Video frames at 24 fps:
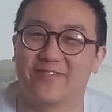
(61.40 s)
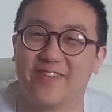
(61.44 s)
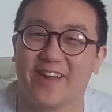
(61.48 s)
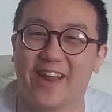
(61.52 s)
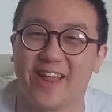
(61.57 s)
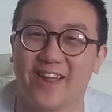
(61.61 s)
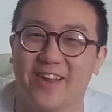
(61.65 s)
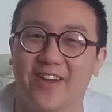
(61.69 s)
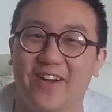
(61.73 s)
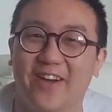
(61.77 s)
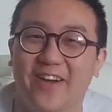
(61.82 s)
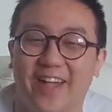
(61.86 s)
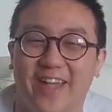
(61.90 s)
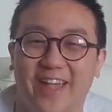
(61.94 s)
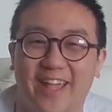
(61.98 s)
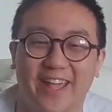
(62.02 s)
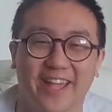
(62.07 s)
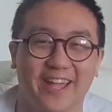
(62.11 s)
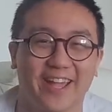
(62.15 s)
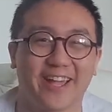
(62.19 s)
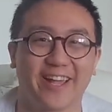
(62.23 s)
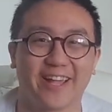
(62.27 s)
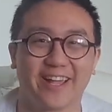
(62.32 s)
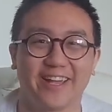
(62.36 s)
really annoying.
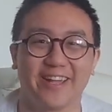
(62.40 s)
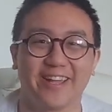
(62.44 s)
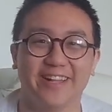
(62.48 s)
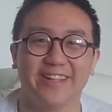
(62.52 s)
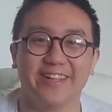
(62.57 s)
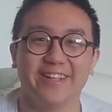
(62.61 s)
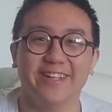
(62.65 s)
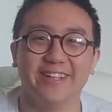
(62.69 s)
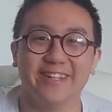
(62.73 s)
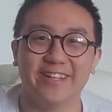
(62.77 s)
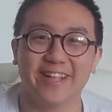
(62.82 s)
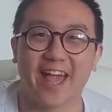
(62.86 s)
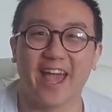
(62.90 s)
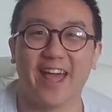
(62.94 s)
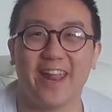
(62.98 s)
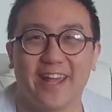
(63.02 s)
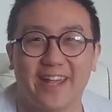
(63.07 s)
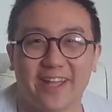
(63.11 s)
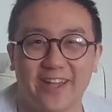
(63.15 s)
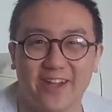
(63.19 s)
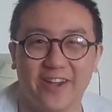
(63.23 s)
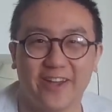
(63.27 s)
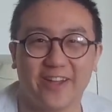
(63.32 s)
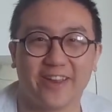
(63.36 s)
And
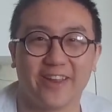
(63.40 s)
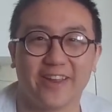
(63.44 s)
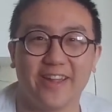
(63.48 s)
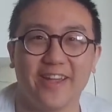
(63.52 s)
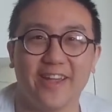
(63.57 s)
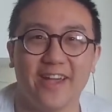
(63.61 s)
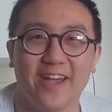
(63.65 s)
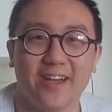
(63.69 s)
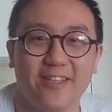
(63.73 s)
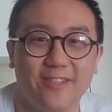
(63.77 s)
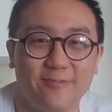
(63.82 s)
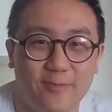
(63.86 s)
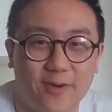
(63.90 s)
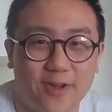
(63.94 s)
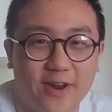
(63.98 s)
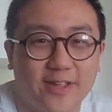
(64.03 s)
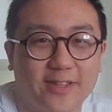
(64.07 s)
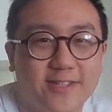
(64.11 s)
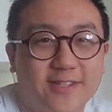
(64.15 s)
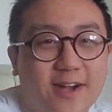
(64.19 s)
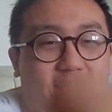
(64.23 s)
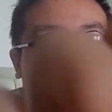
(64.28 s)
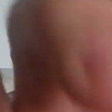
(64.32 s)
I got the monitor